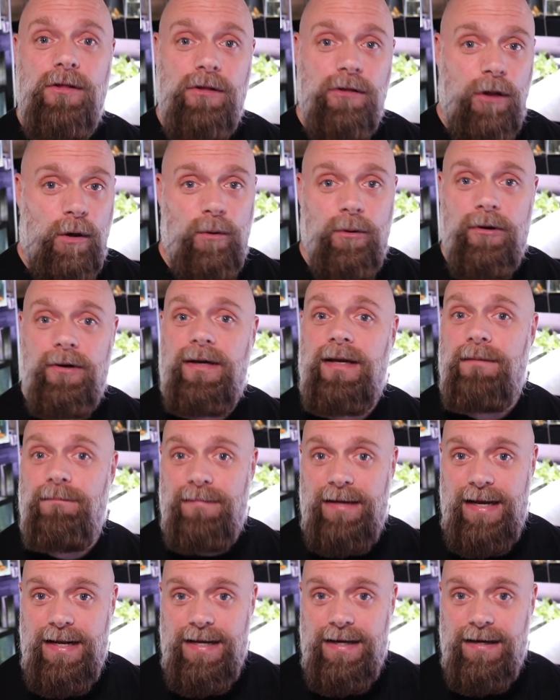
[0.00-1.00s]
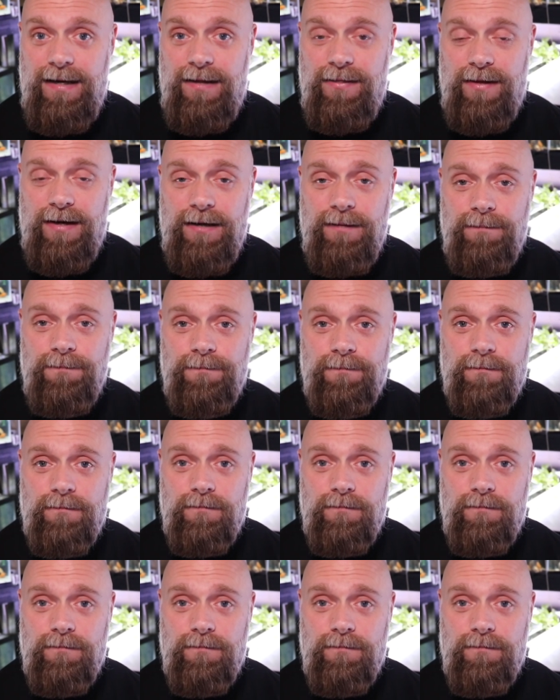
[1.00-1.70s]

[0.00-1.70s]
lowering media in there,